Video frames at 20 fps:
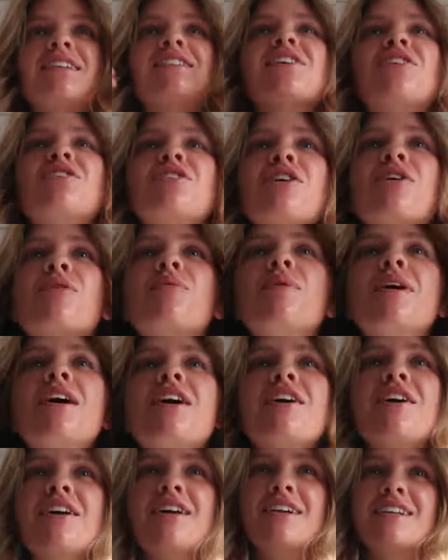does it look
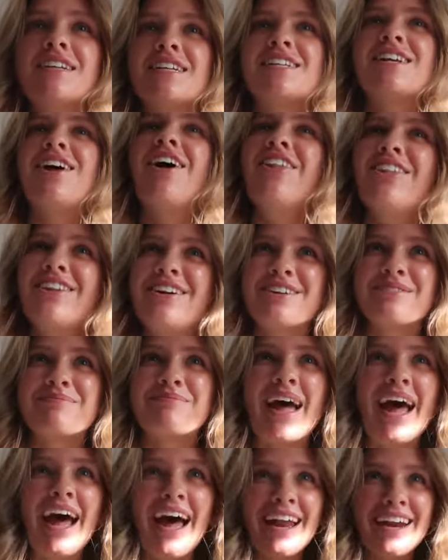weird? Does it look
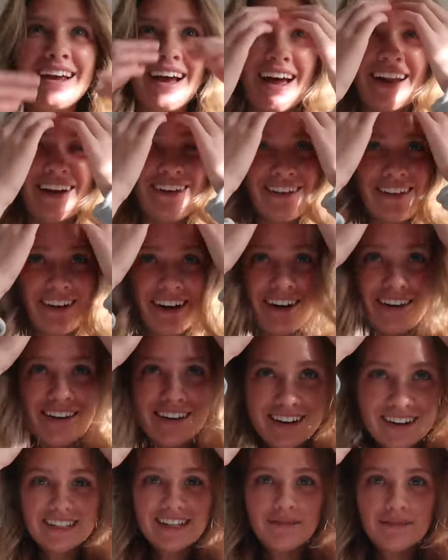bad? I don't know.
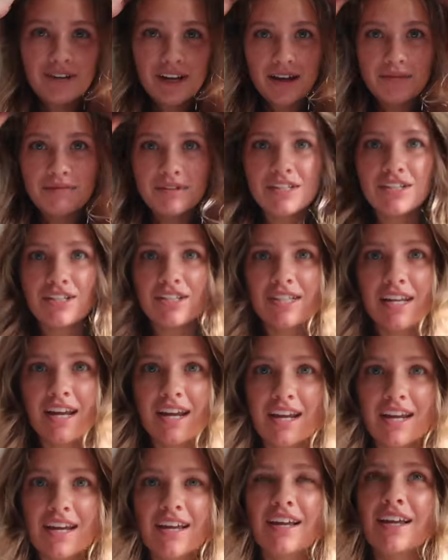Sometimes it just
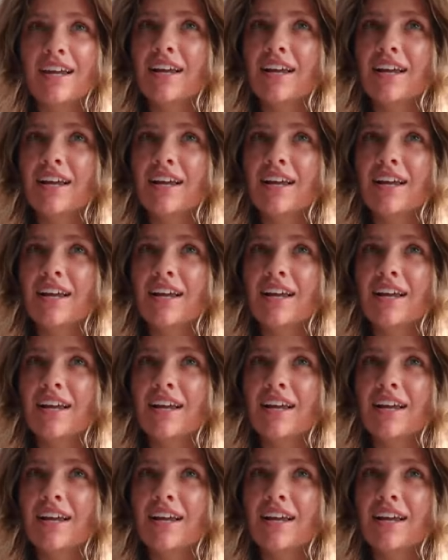like